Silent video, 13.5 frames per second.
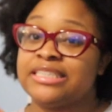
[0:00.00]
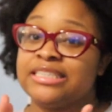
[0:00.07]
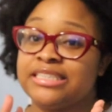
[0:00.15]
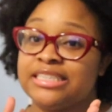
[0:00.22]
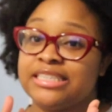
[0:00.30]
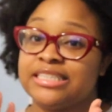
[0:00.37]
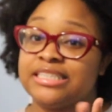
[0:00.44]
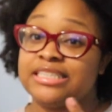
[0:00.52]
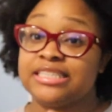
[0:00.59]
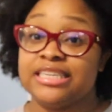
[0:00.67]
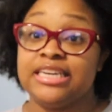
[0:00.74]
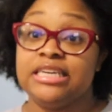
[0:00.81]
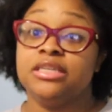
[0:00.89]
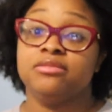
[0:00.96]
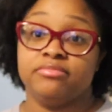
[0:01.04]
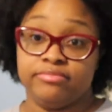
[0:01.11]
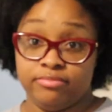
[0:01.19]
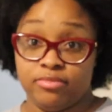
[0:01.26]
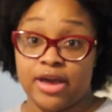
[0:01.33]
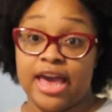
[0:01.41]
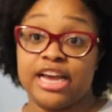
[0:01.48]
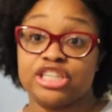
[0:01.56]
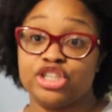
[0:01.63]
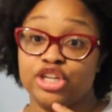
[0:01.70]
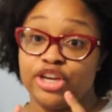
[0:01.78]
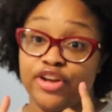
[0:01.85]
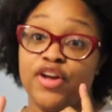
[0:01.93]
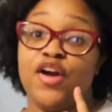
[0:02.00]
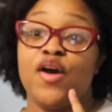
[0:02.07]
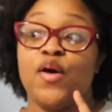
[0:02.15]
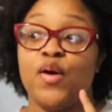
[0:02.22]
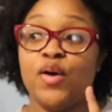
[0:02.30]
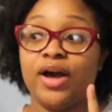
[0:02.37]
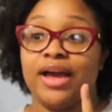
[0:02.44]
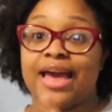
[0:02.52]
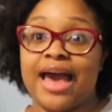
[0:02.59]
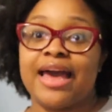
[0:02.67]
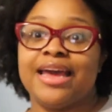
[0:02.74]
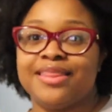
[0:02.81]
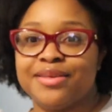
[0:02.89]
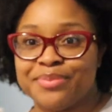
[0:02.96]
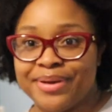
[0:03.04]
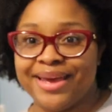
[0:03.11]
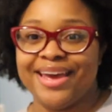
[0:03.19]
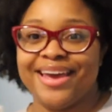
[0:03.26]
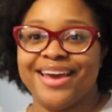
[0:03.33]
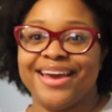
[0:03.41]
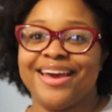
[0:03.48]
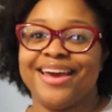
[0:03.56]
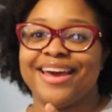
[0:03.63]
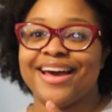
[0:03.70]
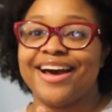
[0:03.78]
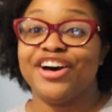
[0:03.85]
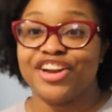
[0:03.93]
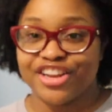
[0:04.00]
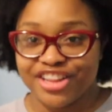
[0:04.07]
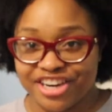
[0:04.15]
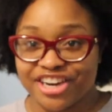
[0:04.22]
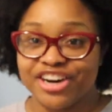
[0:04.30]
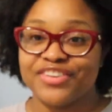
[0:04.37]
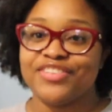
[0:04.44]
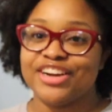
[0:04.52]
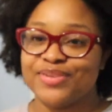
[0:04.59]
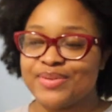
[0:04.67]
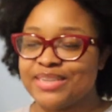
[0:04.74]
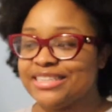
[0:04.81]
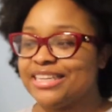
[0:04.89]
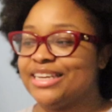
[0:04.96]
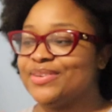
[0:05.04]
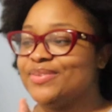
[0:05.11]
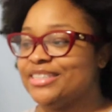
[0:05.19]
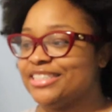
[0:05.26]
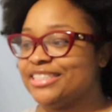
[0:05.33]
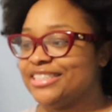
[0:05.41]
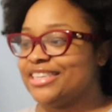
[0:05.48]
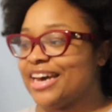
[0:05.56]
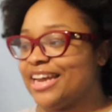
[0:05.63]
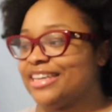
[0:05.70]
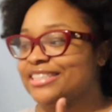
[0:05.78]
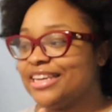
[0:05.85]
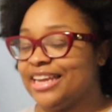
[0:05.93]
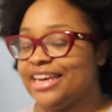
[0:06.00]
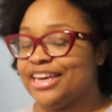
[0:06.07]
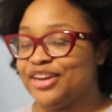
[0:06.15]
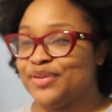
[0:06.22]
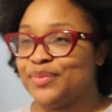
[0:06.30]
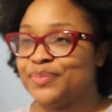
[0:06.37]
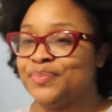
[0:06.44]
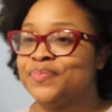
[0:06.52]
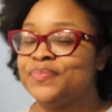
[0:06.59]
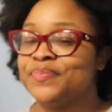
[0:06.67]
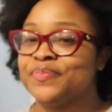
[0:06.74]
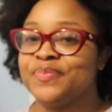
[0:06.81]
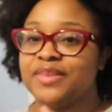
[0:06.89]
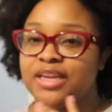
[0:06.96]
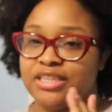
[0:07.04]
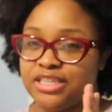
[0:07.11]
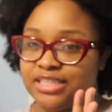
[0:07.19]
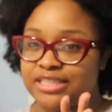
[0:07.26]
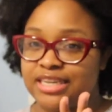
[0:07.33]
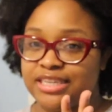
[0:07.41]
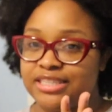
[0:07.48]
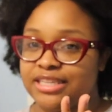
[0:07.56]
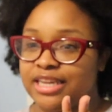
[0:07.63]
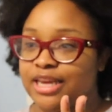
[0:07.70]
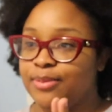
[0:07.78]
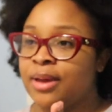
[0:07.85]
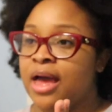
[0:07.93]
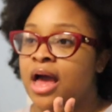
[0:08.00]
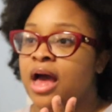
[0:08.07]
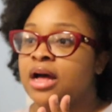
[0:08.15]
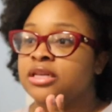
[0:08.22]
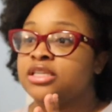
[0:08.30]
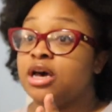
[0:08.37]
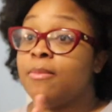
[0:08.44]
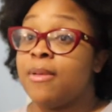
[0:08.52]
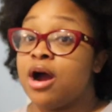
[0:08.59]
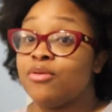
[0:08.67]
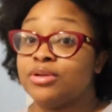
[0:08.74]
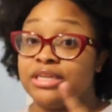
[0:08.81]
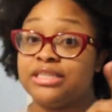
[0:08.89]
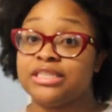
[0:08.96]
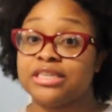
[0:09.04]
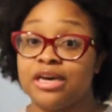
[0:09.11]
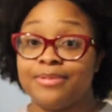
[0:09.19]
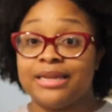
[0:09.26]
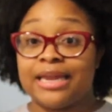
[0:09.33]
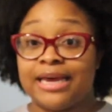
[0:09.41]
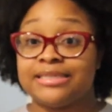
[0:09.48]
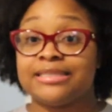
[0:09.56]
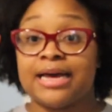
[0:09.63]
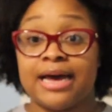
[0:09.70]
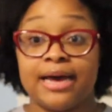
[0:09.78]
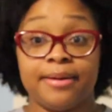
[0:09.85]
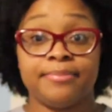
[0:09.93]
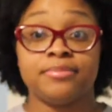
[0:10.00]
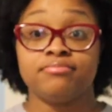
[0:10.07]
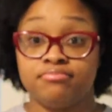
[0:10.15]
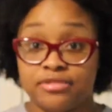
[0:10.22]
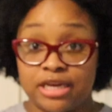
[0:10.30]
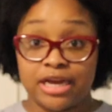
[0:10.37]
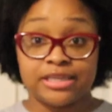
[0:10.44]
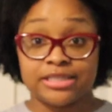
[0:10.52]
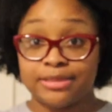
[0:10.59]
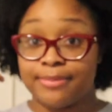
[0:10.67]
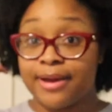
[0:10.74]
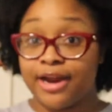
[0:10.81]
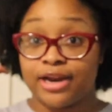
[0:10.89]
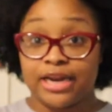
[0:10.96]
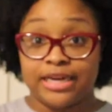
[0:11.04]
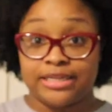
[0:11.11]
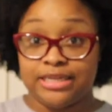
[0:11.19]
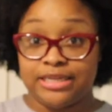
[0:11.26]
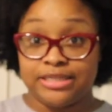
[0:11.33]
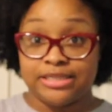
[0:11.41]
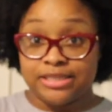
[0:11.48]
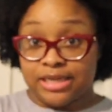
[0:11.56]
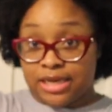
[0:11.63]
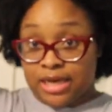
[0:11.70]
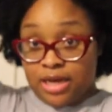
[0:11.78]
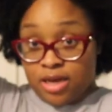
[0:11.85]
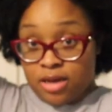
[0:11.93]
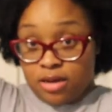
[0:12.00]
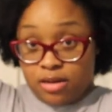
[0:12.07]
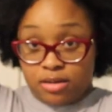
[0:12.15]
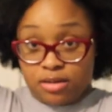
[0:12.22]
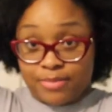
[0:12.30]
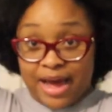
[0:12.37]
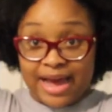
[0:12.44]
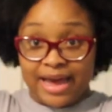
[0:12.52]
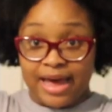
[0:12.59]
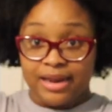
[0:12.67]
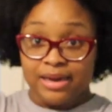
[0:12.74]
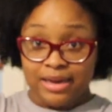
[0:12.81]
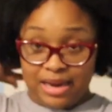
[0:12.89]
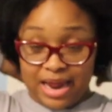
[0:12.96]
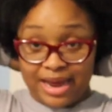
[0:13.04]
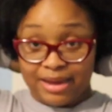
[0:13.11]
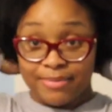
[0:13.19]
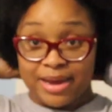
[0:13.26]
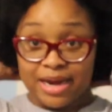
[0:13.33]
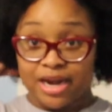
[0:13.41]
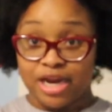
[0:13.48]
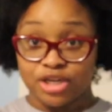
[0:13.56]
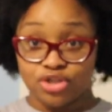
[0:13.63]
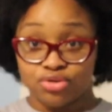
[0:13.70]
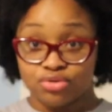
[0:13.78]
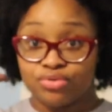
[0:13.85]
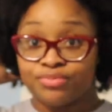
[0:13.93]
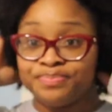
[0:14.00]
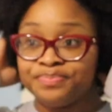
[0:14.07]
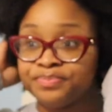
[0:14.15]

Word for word: to just since he actually got in the bed and got under the cover and went to sleep we just decided to let him just stay asleep tomorrow this is gonna be last time y'all see my hair like this um i kind of like my natural